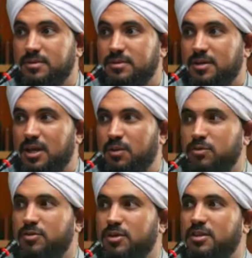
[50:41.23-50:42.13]
And when you
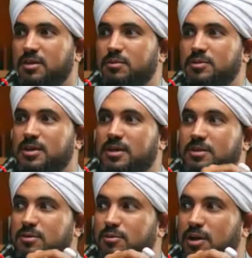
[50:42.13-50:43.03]
see them reciting
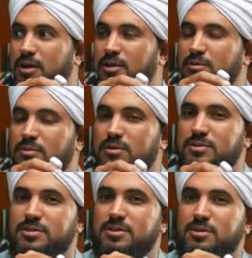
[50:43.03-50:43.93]
Quran, you will
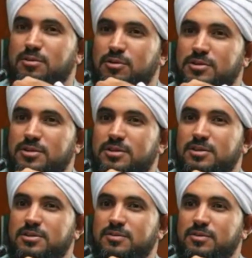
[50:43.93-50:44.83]
consider your
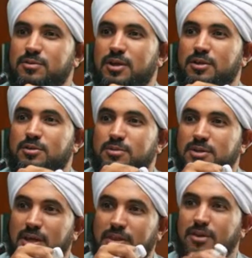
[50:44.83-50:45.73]
recitation of the Quran to be
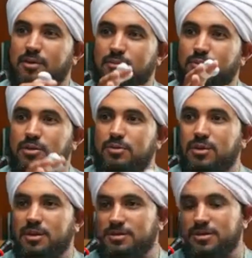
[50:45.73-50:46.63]
nothing compared to their
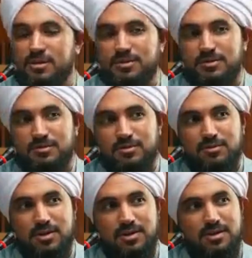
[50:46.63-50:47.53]
recitation of the Quran.